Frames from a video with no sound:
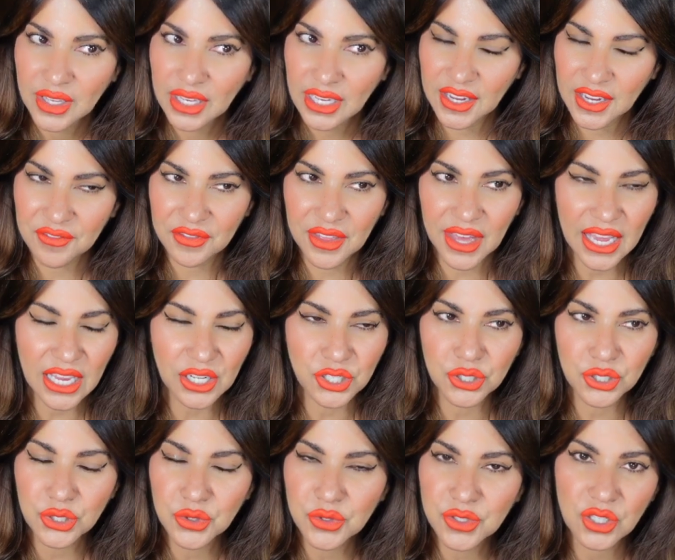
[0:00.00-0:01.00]
If they
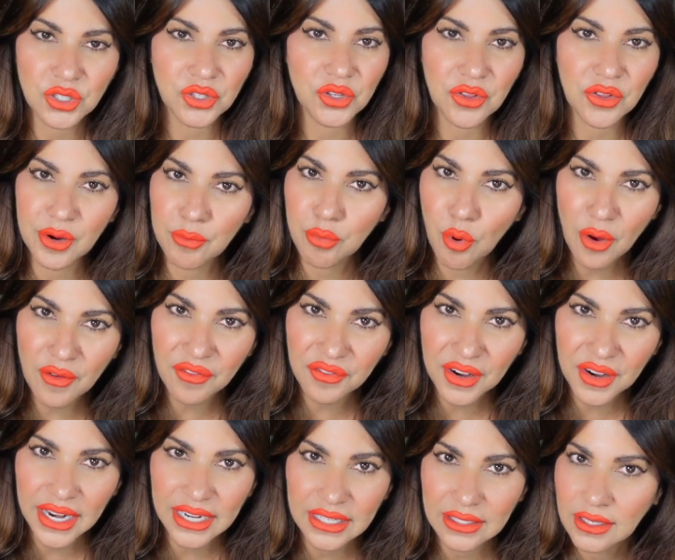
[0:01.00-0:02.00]
introduce you to their
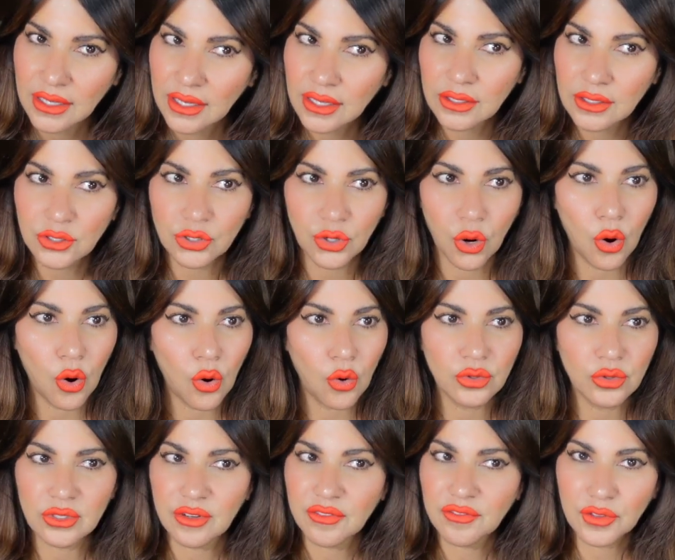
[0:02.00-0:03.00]
boyfriend,
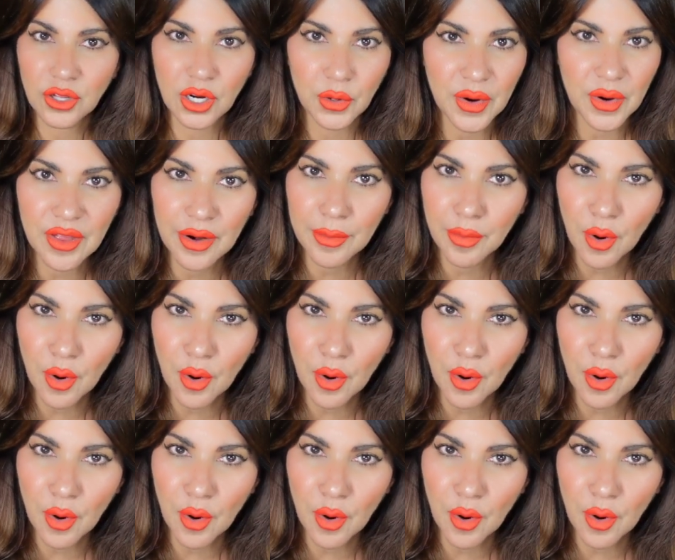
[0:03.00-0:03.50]
don't flirt with their